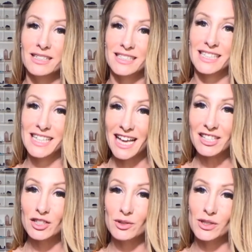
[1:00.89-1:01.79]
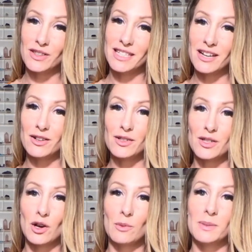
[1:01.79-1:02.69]
to connect you to the tarot
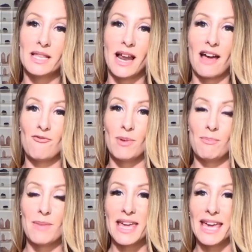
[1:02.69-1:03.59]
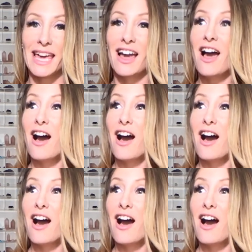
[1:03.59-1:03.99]
scopes that I've been making